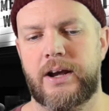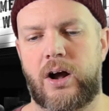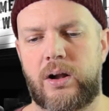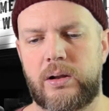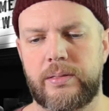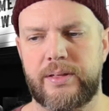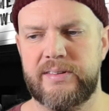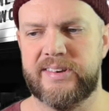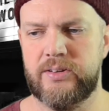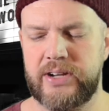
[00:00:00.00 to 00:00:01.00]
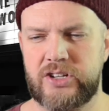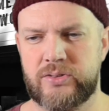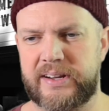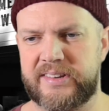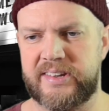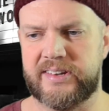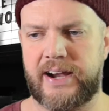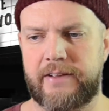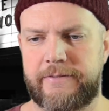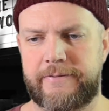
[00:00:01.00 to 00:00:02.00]
all of those unique tricks just
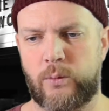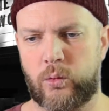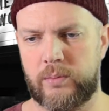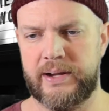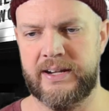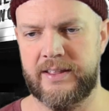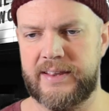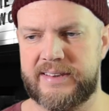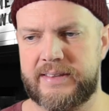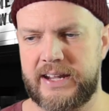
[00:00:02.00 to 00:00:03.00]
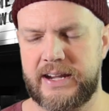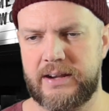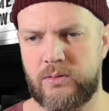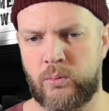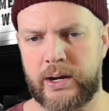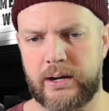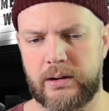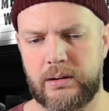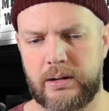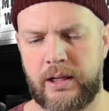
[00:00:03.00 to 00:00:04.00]
kind of form into this thing
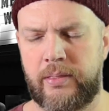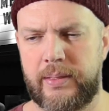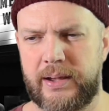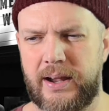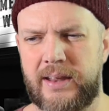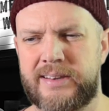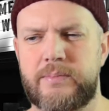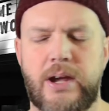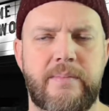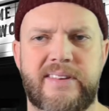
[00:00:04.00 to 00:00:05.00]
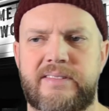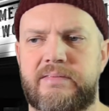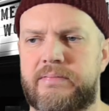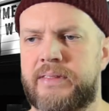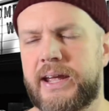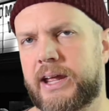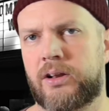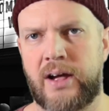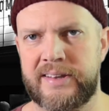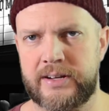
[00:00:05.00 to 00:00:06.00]
where sometimes they get
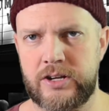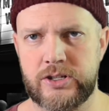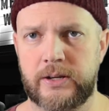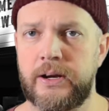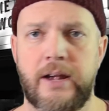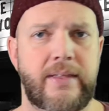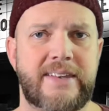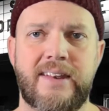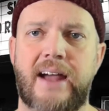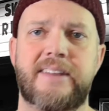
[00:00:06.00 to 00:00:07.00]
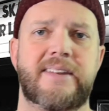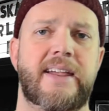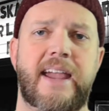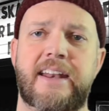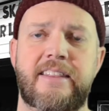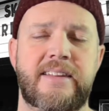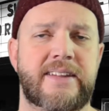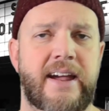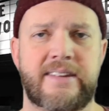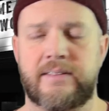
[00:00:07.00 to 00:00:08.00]
lost in each other. That's not saying any of these
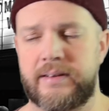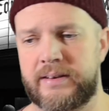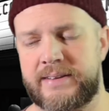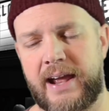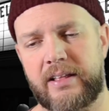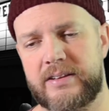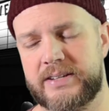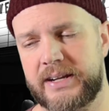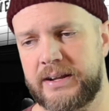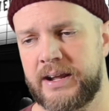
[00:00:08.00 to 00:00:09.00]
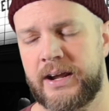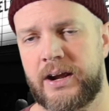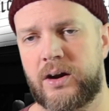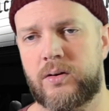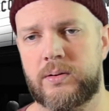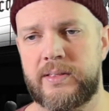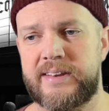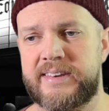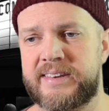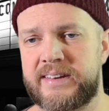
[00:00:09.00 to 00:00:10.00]
guys aren't talented or
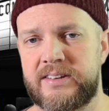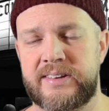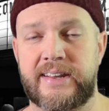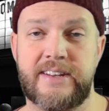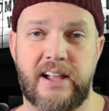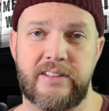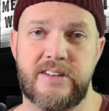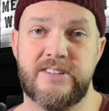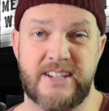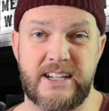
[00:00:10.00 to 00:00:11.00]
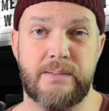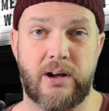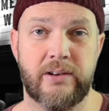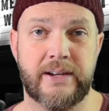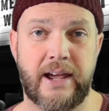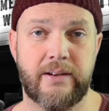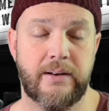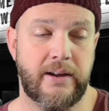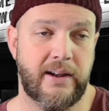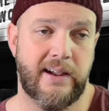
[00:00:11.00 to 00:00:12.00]
this isn't just a talented team
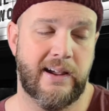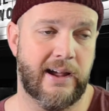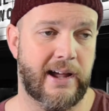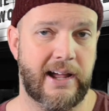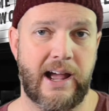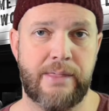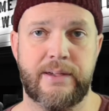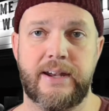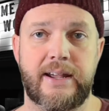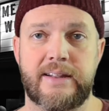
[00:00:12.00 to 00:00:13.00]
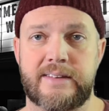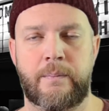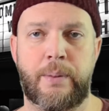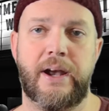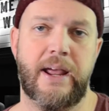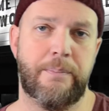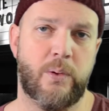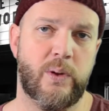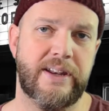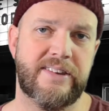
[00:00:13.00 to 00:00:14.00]
altogether. I think it is. But at
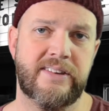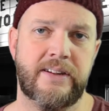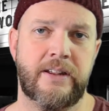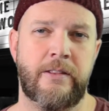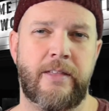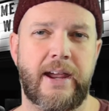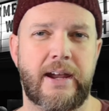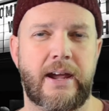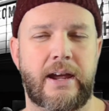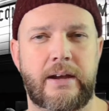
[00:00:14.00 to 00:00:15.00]
points, they